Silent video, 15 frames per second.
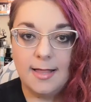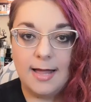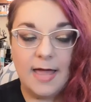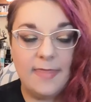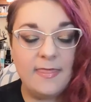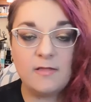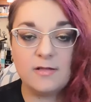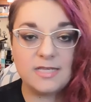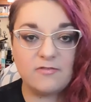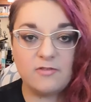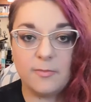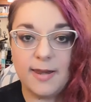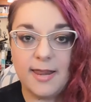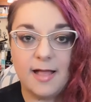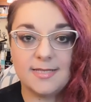And then there's
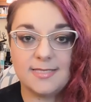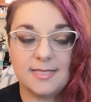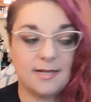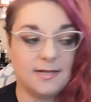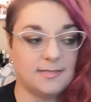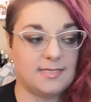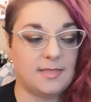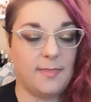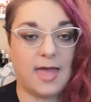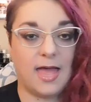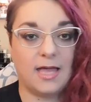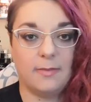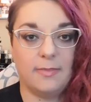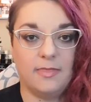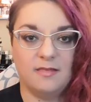everybody else that sits
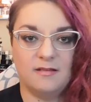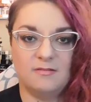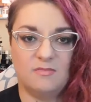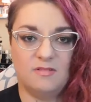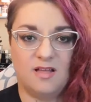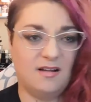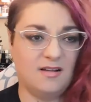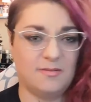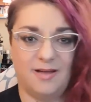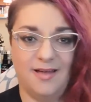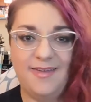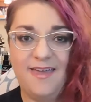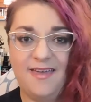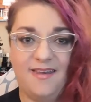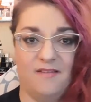back and thinks, well, how come
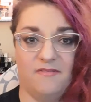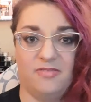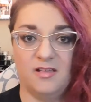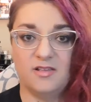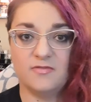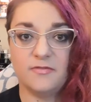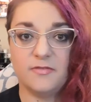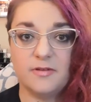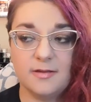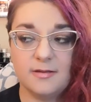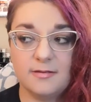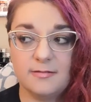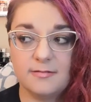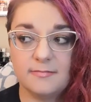I can't have things for free?